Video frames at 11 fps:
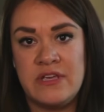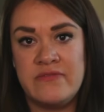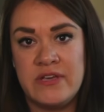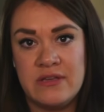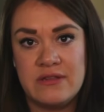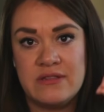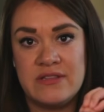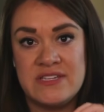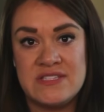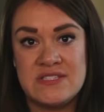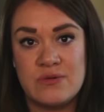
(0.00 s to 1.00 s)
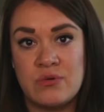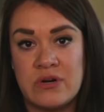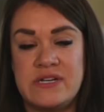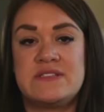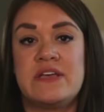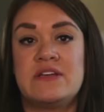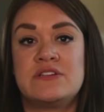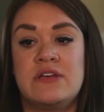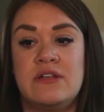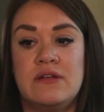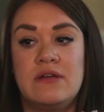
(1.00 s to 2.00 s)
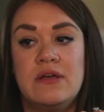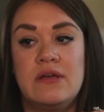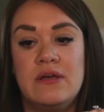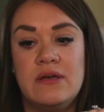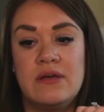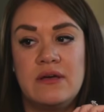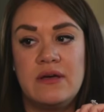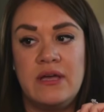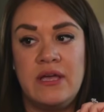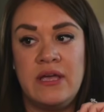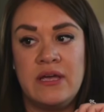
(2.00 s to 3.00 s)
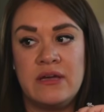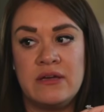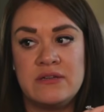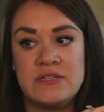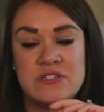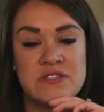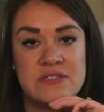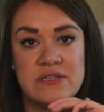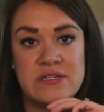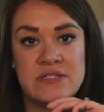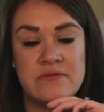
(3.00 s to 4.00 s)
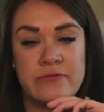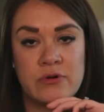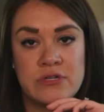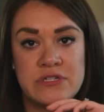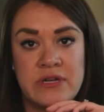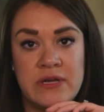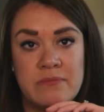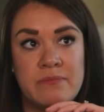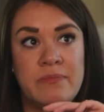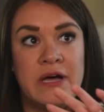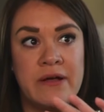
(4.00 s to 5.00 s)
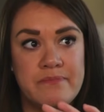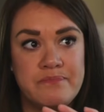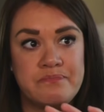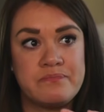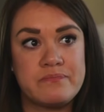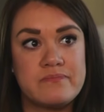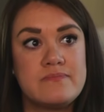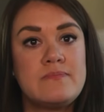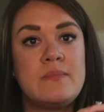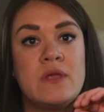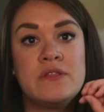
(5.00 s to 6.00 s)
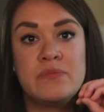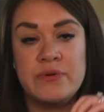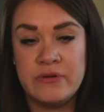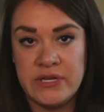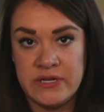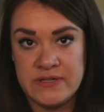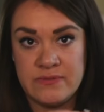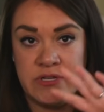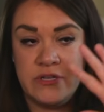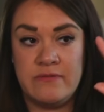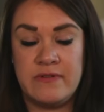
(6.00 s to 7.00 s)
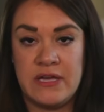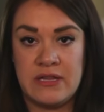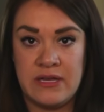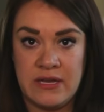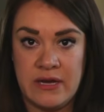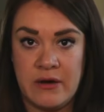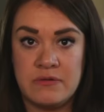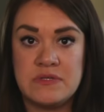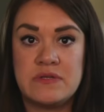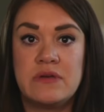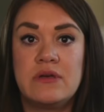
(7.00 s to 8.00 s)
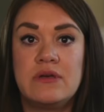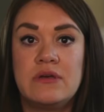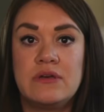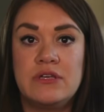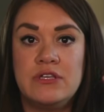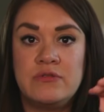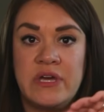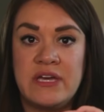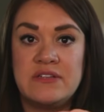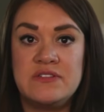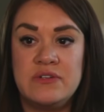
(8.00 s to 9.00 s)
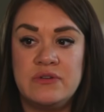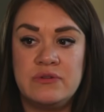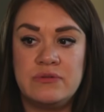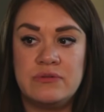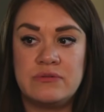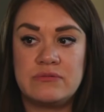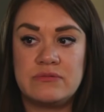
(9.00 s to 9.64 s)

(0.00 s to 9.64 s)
leaving this organization, and it's unfortunate. But the beauty is when you finally get out, you get to